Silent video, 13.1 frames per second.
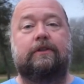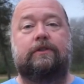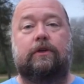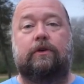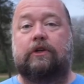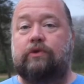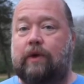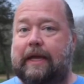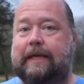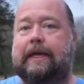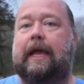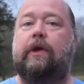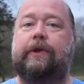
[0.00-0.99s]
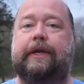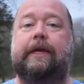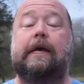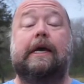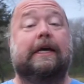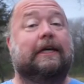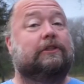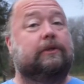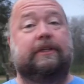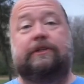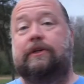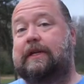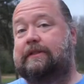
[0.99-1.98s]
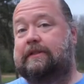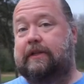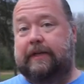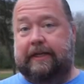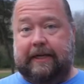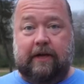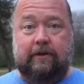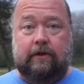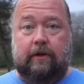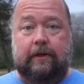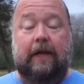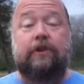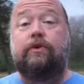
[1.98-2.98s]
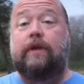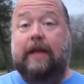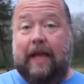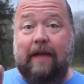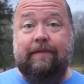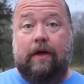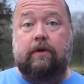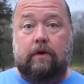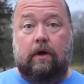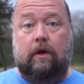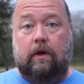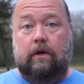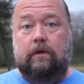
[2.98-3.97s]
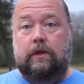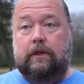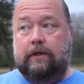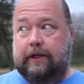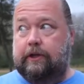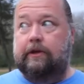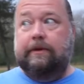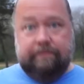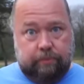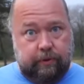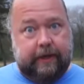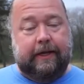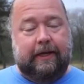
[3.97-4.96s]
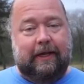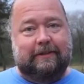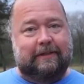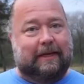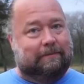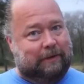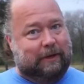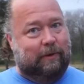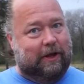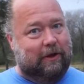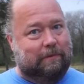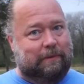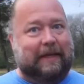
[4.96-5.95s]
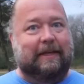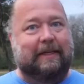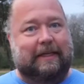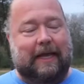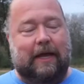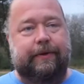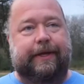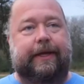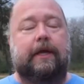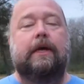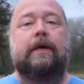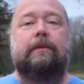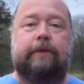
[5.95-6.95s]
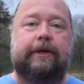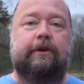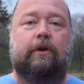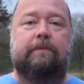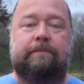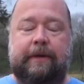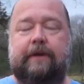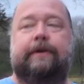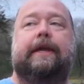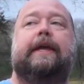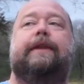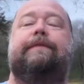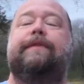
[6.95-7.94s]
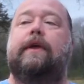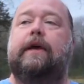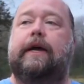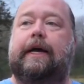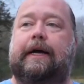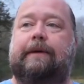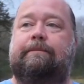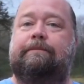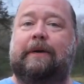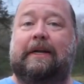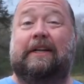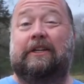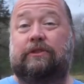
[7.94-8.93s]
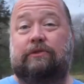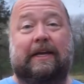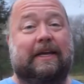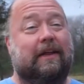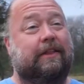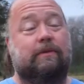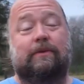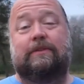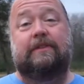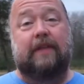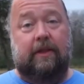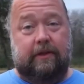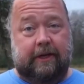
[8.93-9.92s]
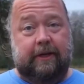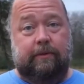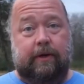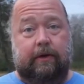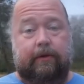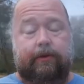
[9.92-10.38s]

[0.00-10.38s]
So a dry county is where they do not sell any alcohol. Now you can have alcohol, like you can bring it in. It's like BYOB to the county, bring your own beer in. Um, but in a dry county, they won't sell it anywhere.